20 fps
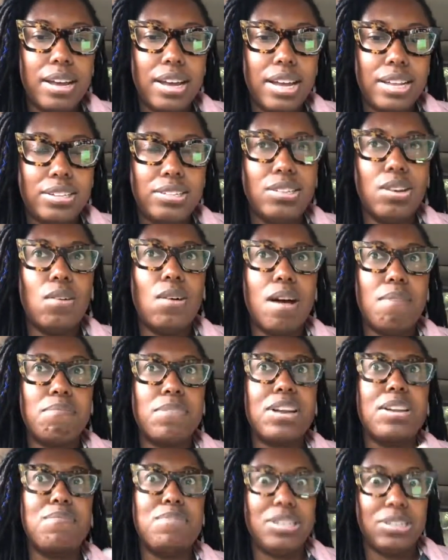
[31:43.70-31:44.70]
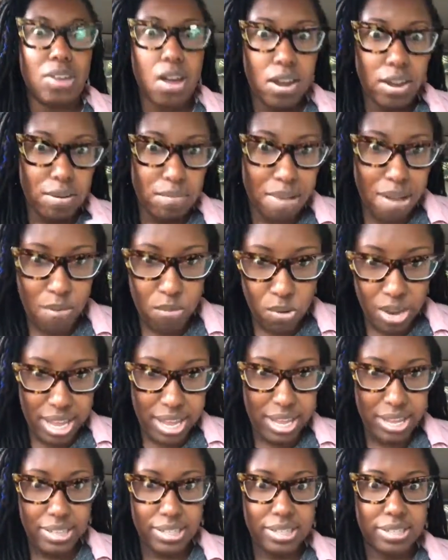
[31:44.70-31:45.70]
so I'm going to be talking about
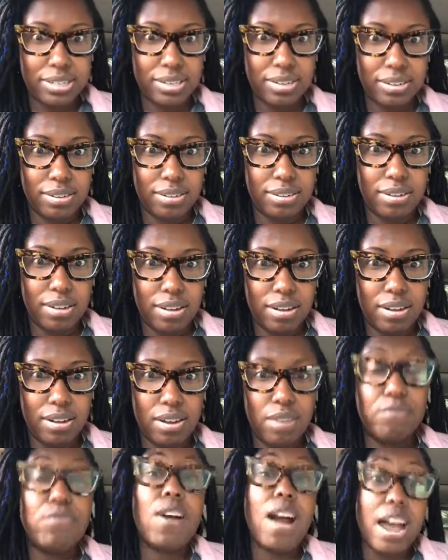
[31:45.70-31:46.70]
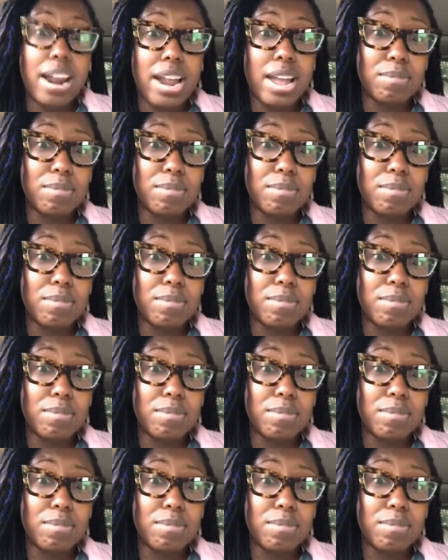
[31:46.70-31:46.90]
ways on Friday.